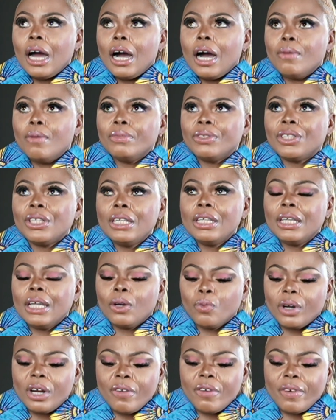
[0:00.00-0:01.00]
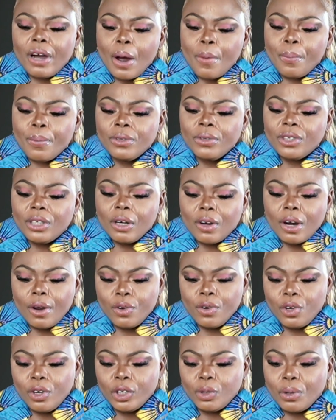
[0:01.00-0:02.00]
um, seeing that whatever happens
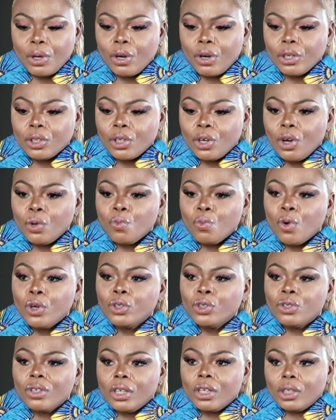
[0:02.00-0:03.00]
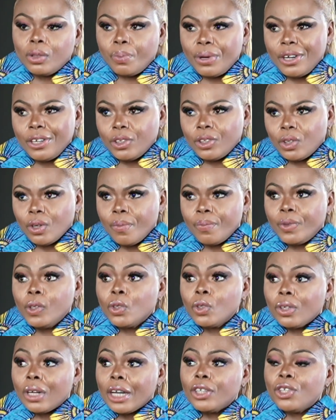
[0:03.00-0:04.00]
around you is because God wants you to experience something
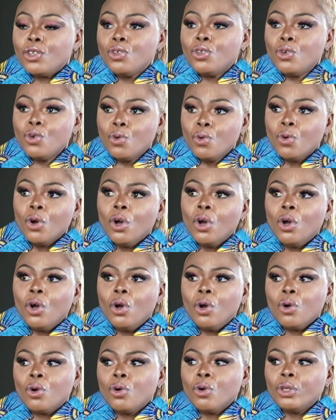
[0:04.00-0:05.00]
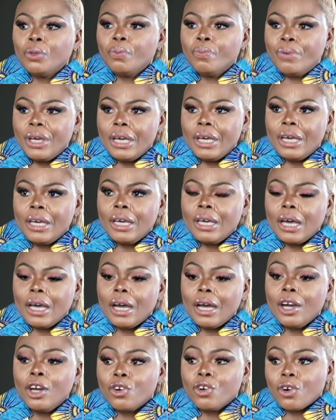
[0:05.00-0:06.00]
so that you could be
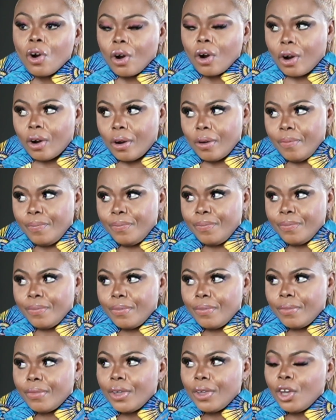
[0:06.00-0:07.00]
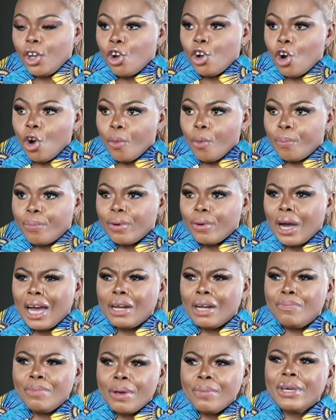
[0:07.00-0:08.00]
a rock, mm. a hope,
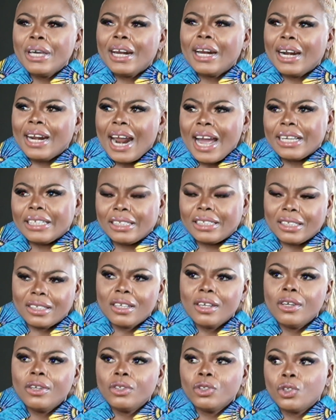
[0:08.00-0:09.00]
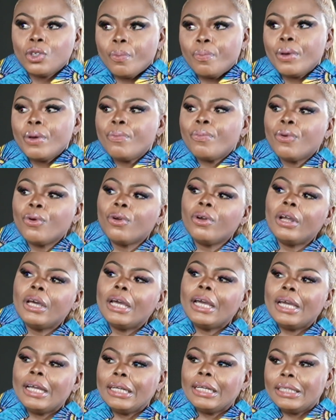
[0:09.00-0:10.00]
and maybe a light mm. to people
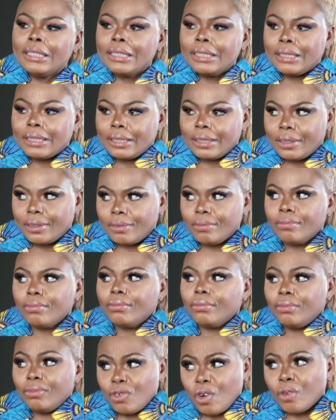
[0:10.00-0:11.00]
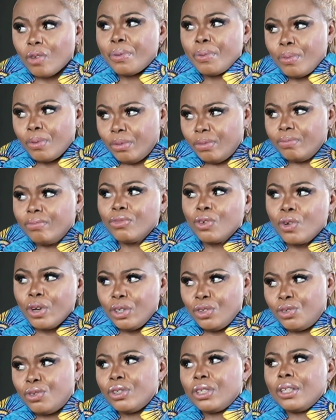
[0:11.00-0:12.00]
in this or people going
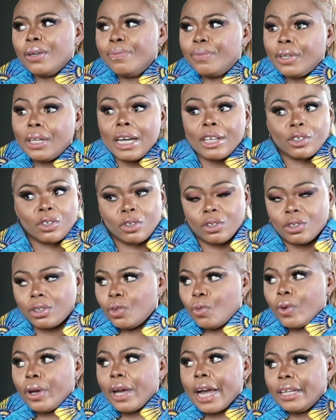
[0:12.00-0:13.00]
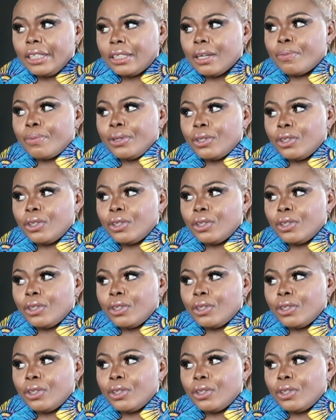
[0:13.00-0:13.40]
through same thing. That's mm. just the way I interpret